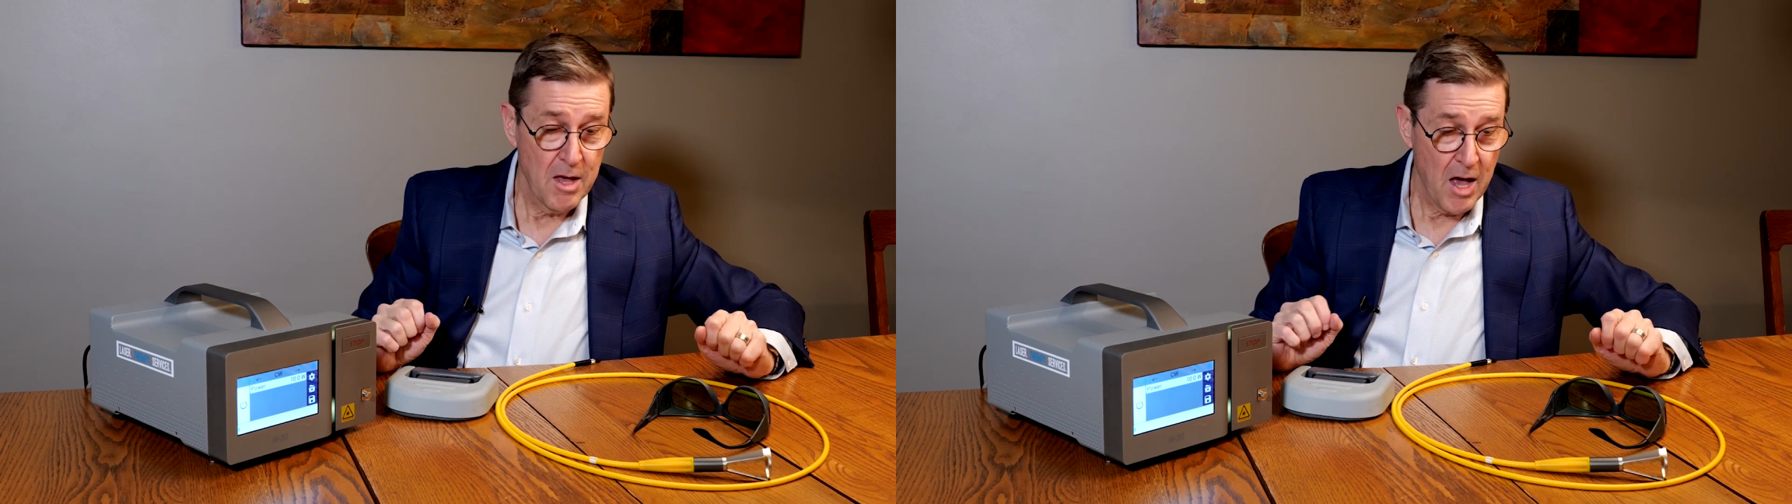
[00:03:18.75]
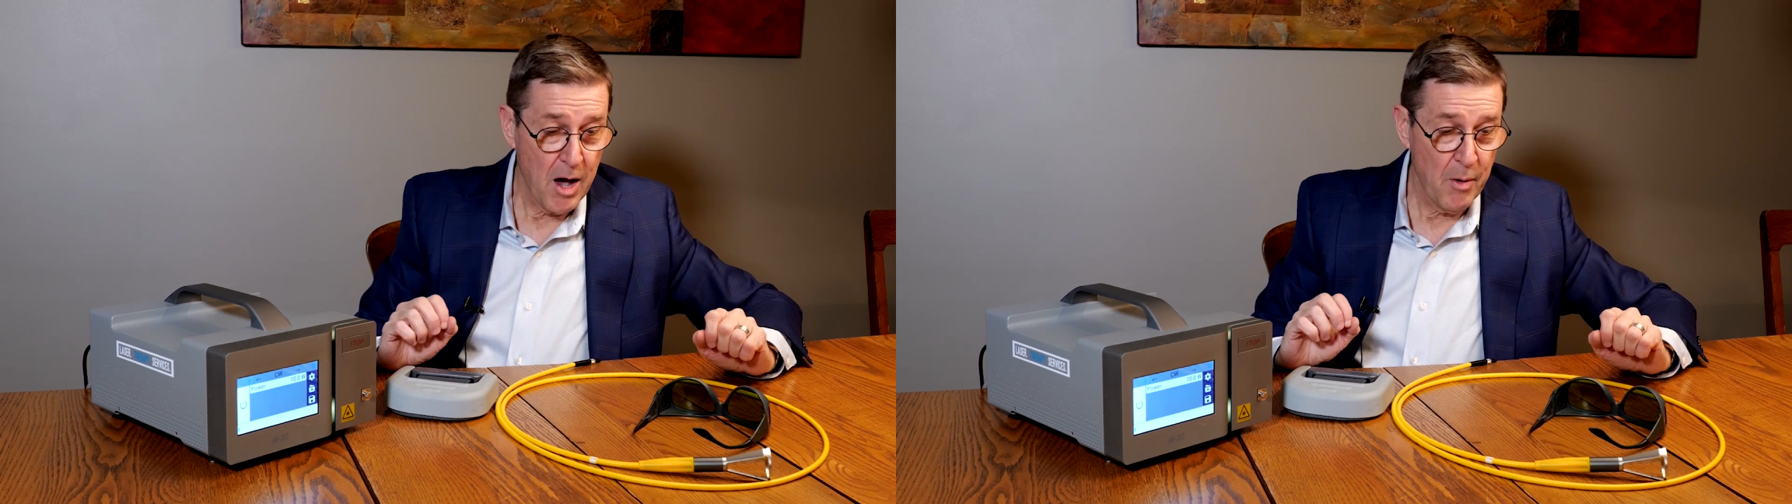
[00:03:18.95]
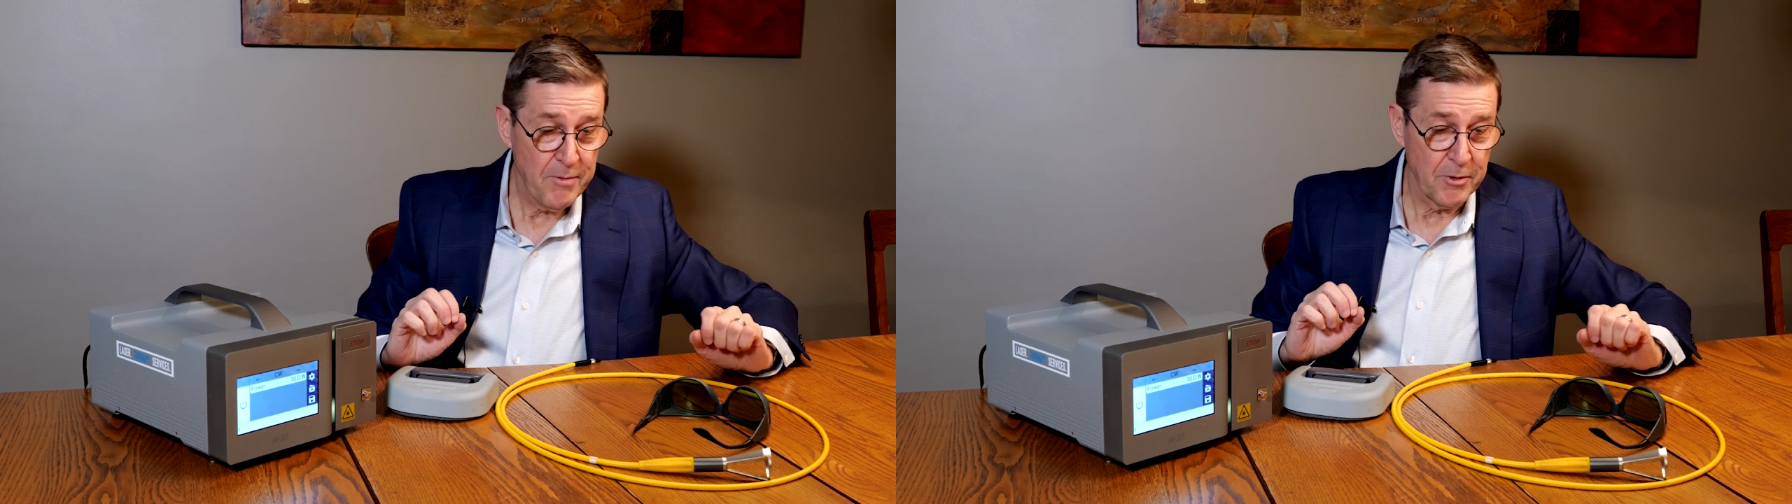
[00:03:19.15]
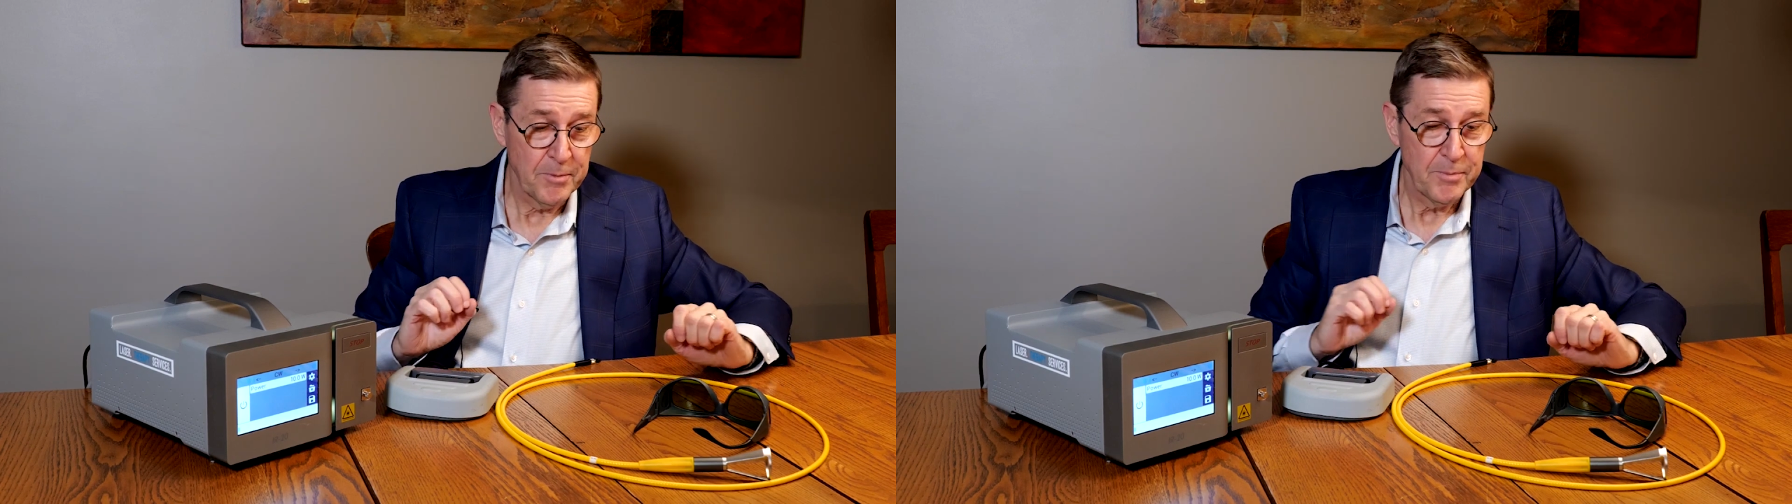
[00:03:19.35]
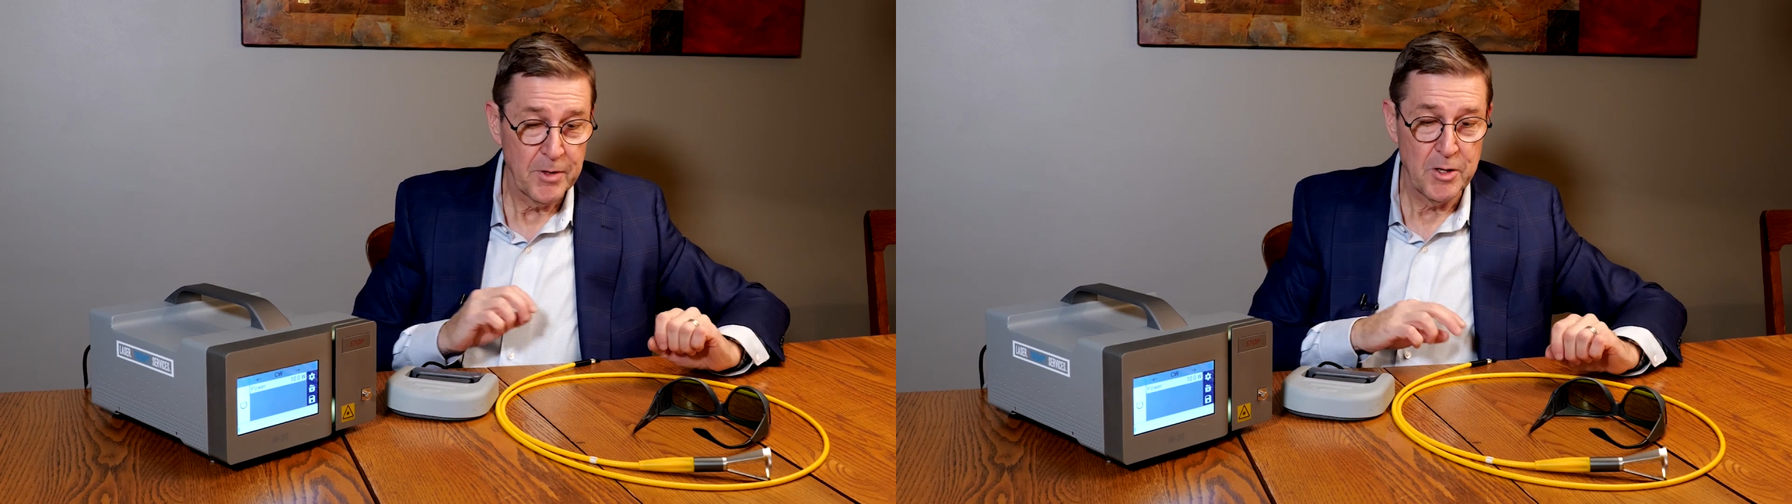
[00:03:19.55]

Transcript: However,